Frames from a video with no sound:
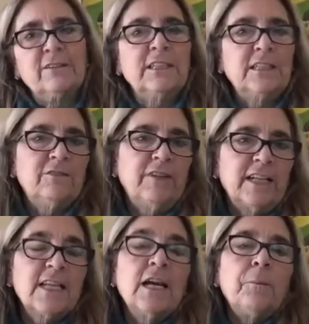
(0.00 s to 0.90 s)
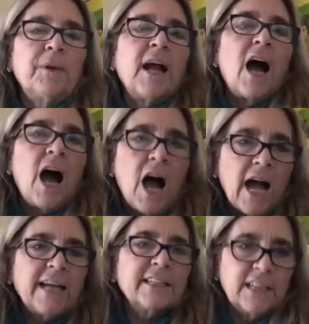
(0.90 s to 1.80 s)
in advance. But
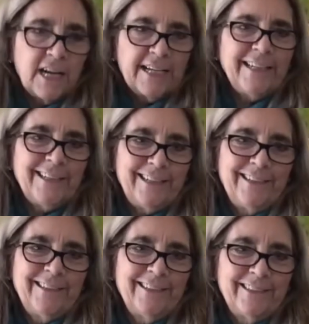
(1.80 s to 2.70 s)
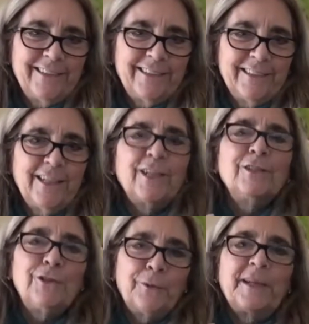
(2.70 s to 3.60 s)
I like
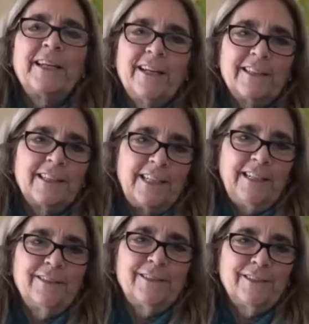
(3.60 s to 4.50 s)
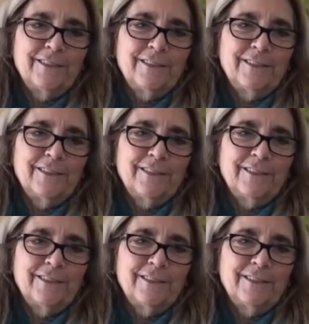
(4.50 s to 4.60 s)
doing it on the needles.